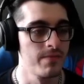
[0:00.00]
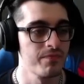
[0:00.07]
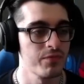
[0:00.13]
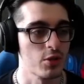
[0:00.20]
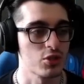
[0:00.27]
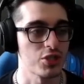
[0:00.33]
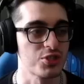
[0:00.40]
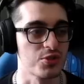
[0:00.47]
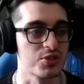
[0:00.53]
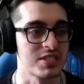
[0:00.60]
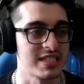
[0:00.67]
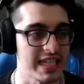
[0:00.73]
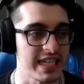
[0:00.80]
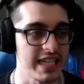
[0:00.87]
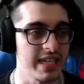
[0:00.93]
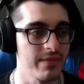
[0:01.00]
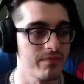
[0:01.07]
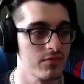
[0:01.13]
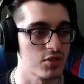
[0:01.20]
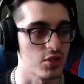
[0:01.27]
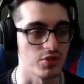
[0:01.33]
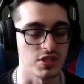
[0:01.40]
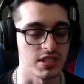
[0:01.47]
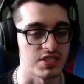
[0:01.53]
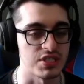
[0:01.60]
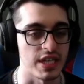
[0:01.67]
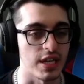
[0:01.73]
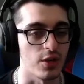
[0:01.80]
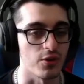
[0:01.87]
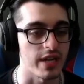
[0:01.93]
There's also sticky, so it's just a
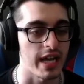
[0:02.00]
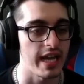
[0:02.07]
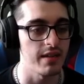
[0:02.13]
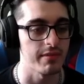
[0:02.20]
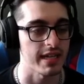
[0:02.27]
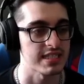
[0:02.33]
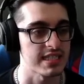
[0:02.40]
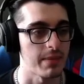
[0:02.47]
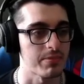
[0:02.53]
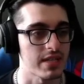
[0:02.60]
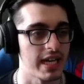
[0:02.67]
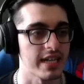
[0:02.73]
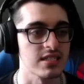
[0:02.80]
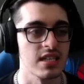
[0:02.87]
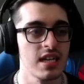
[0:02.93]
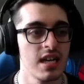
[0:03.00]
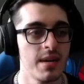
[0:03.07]
sticky grenade, like a Semtex,